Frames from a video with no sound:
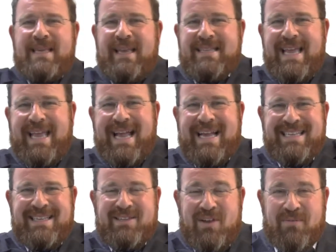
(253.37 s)
Here, take us
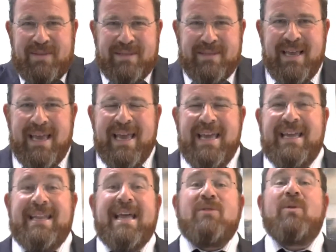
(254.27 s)
as servants."
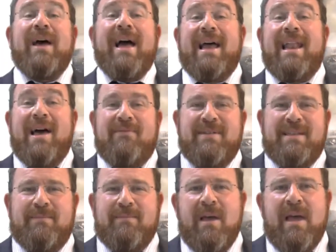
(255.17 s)
Hinenu lecha
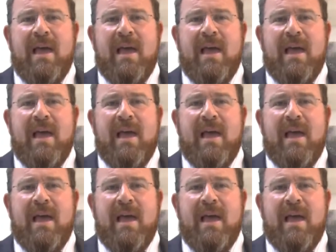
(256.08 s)
le'avadim.